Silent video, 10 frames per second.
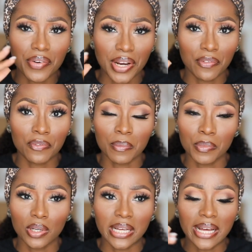great
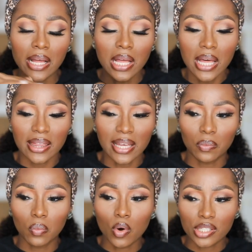formula
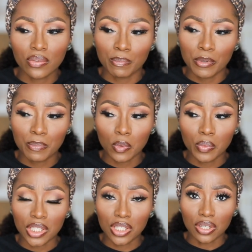that works for people
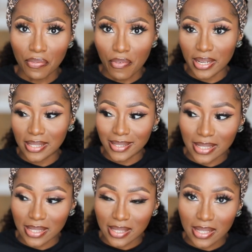with
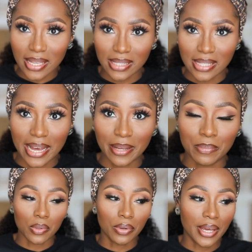different skin
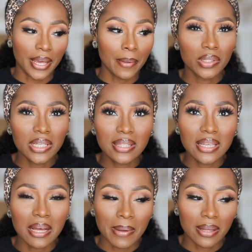types, okay? The only
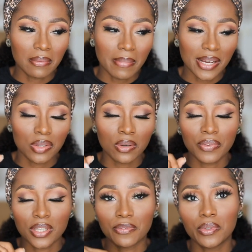thing about the MAC Studio
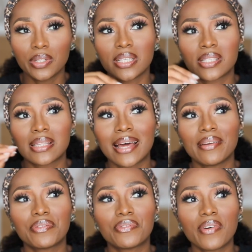Fix Fluid is
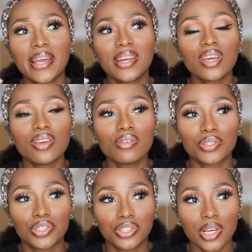that finding
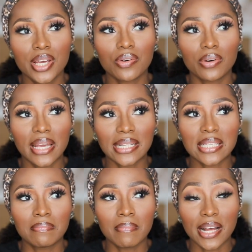your shade or
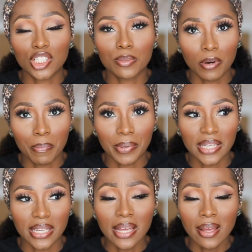getting matched
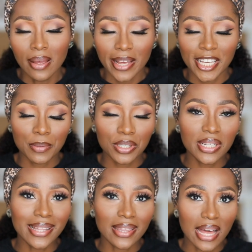properly,
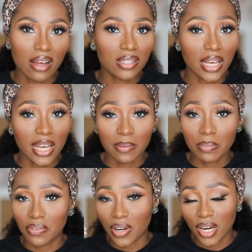especially at the counter, can
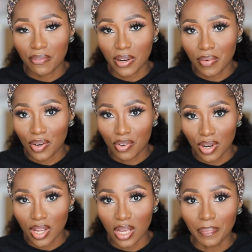be very, very
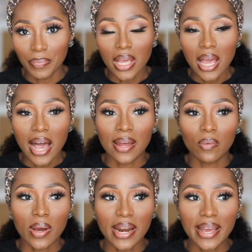tricky.
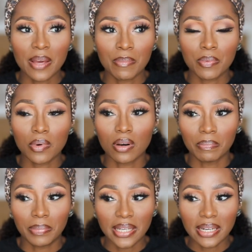And when I hear people
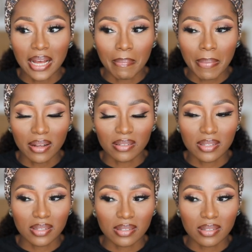complain about